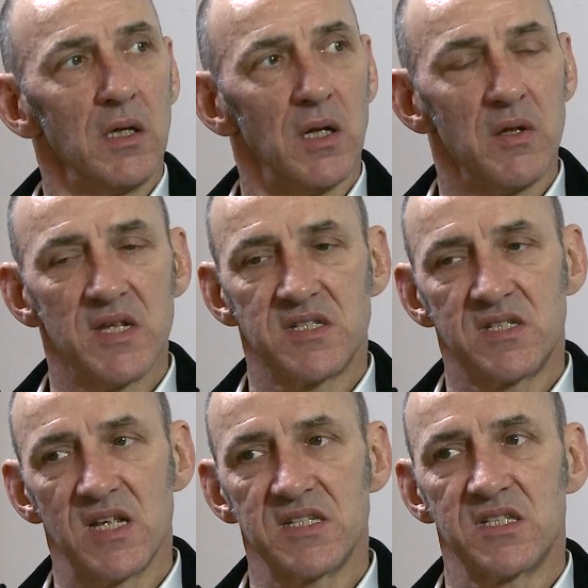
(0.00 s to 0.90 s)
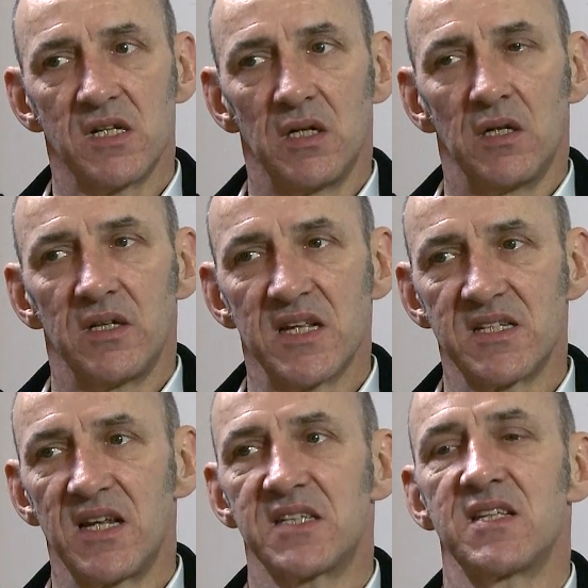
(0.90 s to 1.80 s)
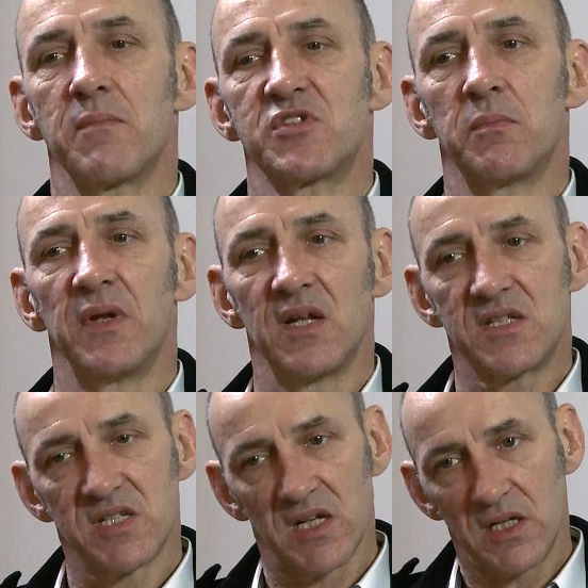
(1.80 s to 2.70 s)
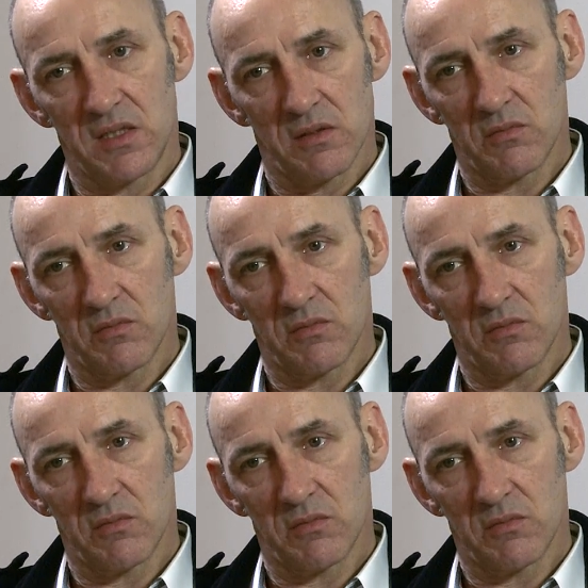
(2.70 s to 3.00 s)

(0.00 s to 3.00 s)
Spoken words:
You know, there's an acceptability